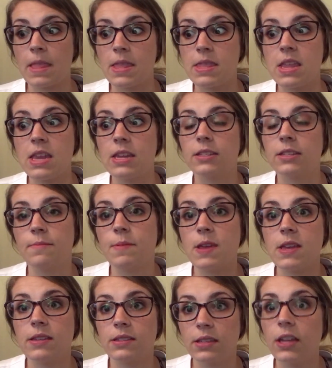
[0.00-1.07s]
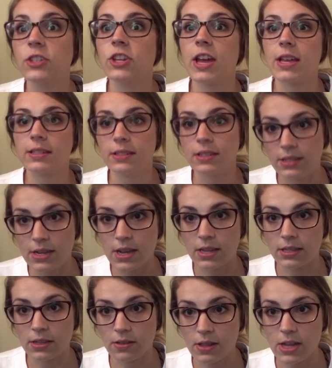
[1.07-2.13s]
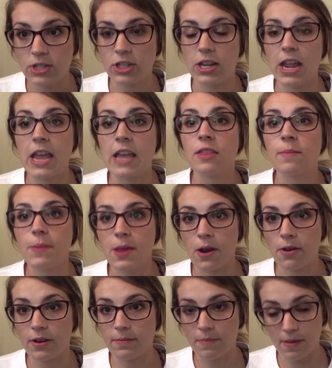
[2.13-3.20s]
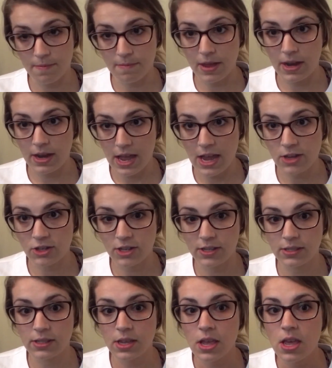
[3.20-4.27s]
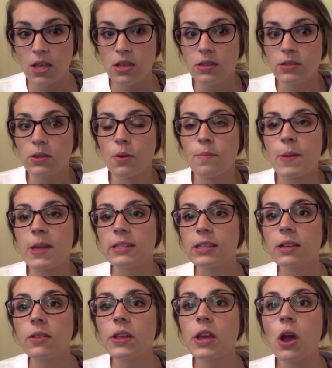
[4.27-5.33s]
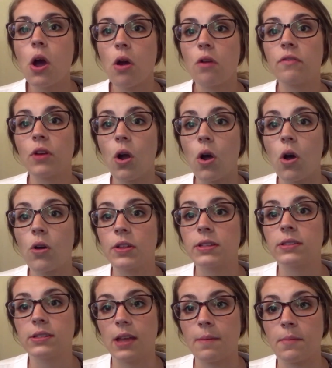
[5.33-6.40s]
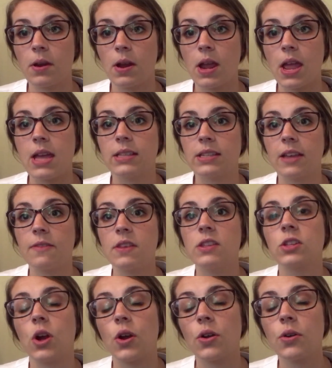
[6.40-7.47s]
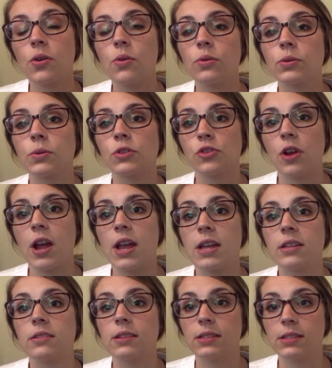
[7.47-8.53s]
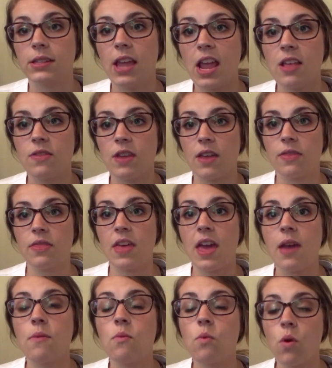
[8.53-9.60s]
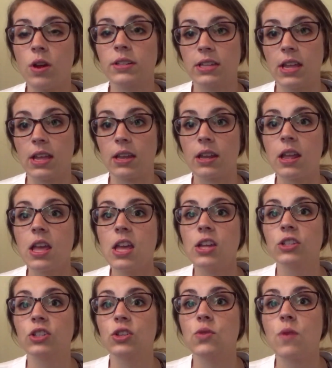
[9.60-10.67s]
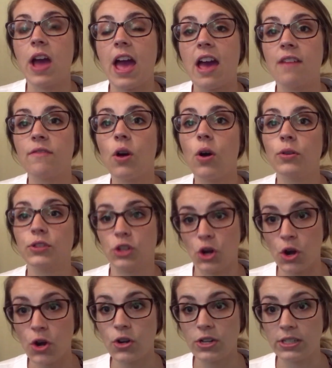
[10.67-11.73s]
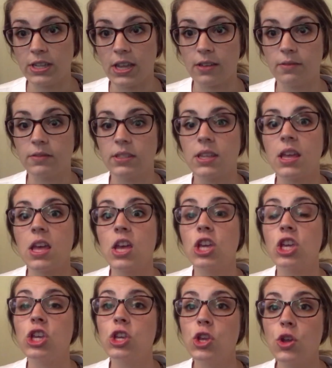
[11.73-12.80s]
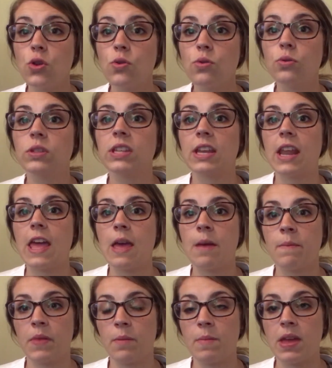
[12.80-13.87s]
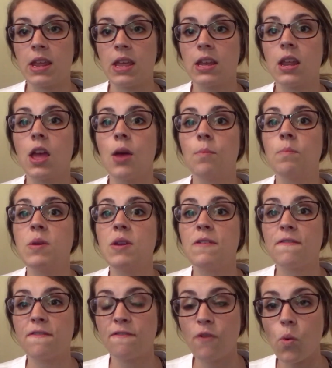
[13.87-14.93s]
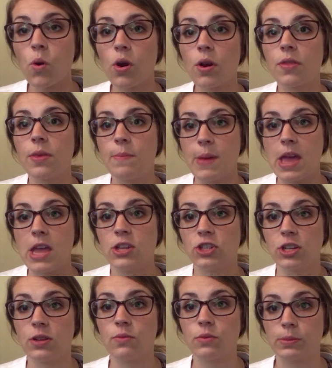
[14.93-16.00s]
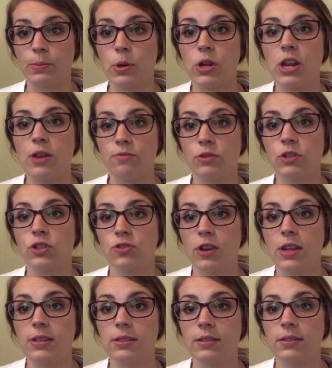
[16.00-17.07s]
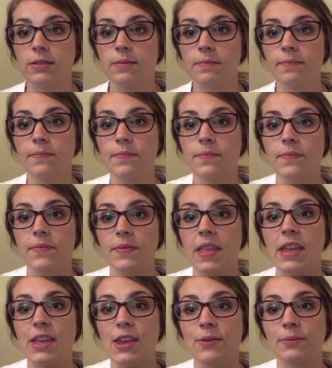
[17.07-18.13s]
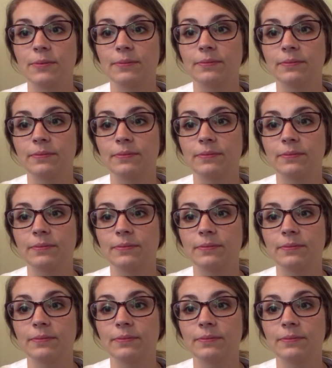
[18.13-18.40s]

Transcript: needed to be, such as the de-escalation and the PRN medications. So basically overall, in summary, is that these articles were trying to state that they wanted to have alternatives used and implemented before the patient was put in restraints. Thank you.